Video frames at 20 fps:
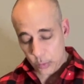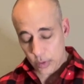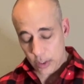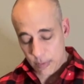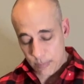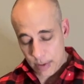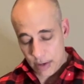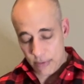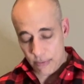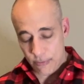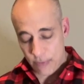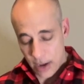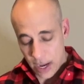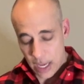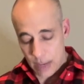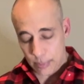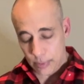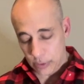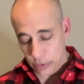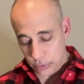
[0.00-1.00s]
been
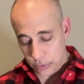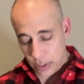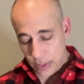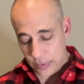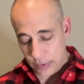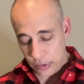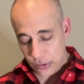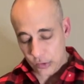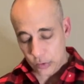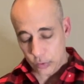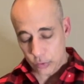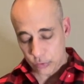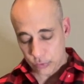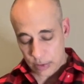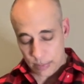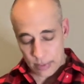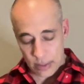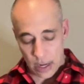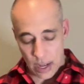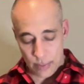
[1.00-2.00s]
viable additional
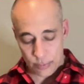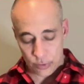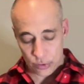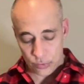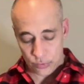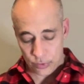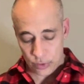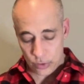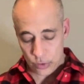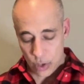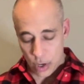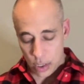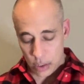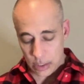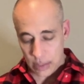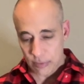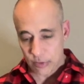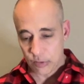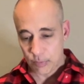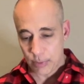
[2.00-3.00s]
treatment options for the dog
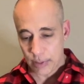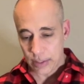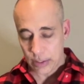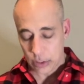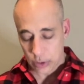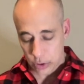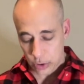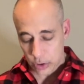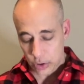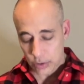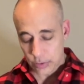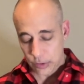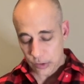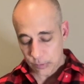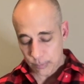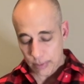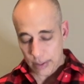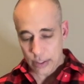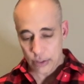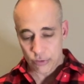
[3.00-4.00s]
if spitting occurred
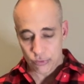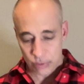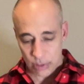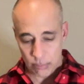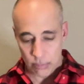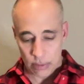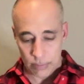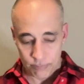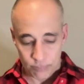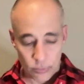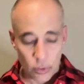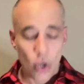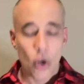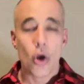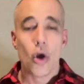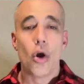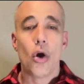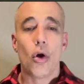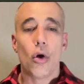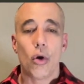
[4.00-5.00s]
despite treatment.
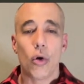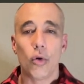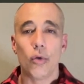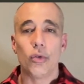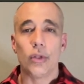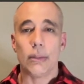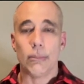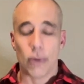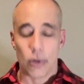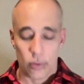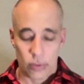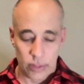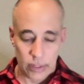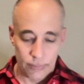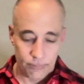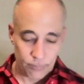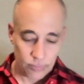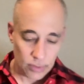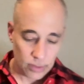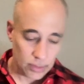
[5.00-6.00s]
Holy moly,
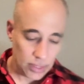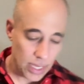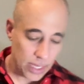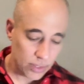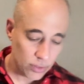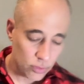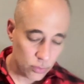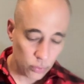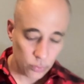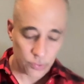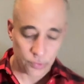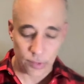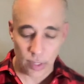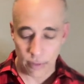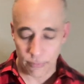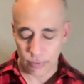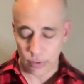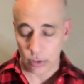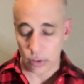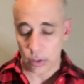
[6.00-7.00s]
a lot of cool
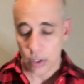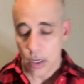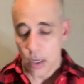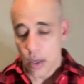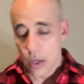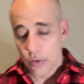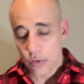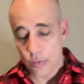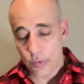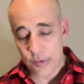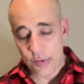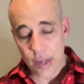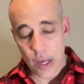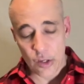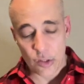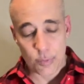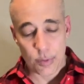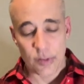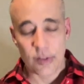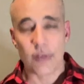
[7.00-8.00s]
stuff here. So this is how
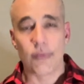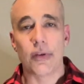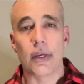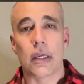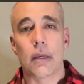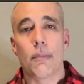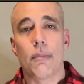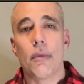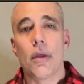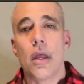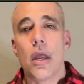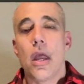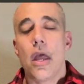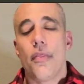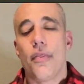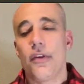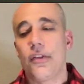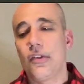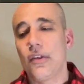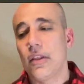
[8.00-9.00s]
specific.
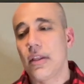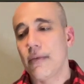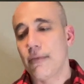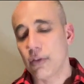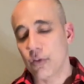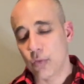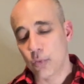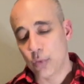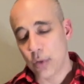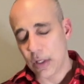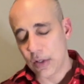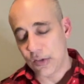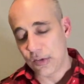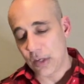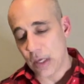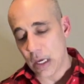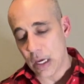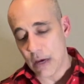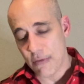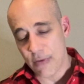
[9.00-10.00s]
This is the difference between
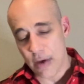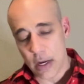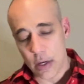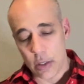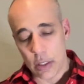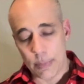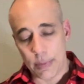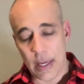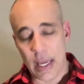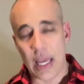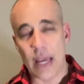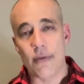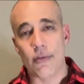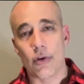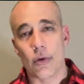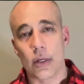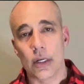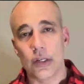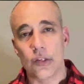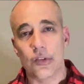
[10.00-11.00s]
seeing a veterinary
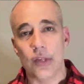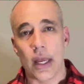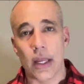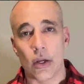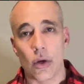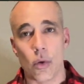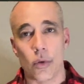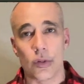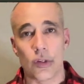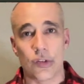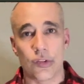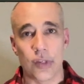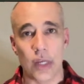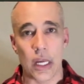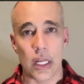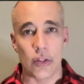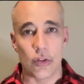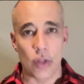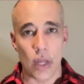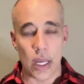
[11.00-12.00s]
behaviorist and going to
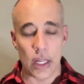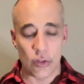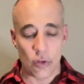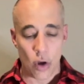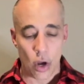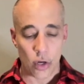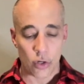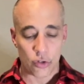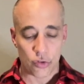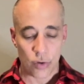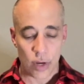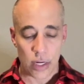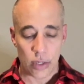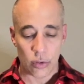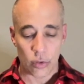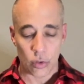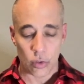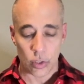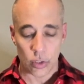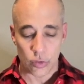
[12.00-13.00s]
see a dog
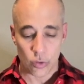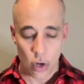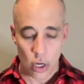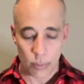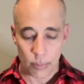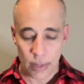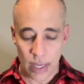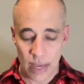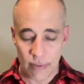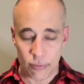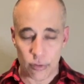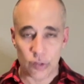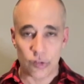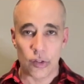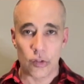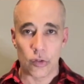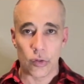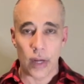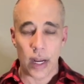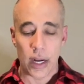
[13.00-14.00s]
trainer or a dog behaviorist in
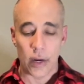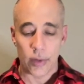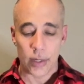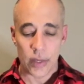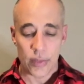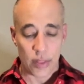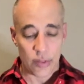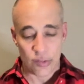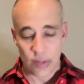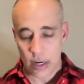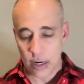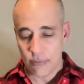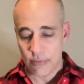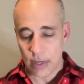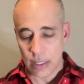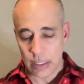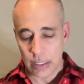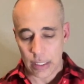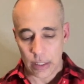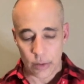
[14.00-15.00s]
your area that's not a
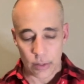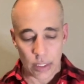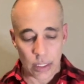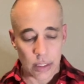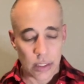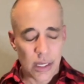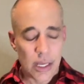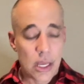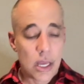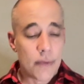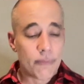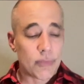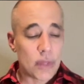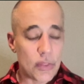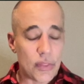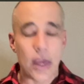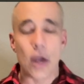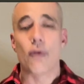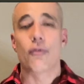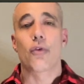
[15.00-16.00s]
veterinarian.
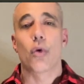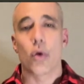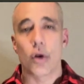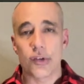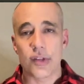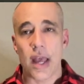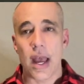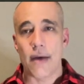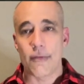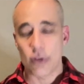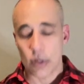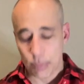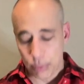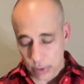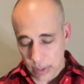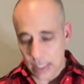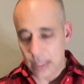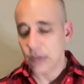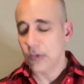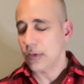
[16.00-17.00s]
They, of course, have their
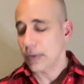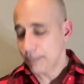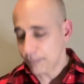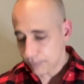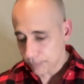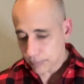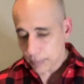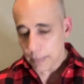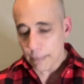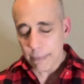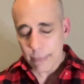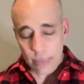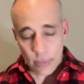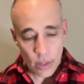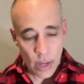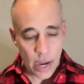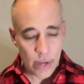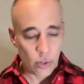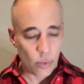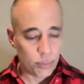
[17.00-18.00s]
place.
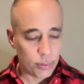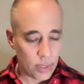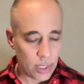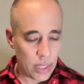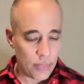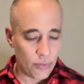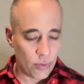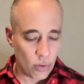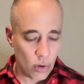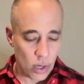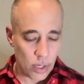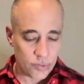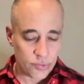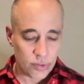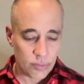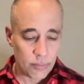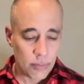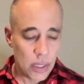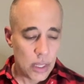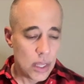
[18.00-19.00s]
I know plenty that are awesome,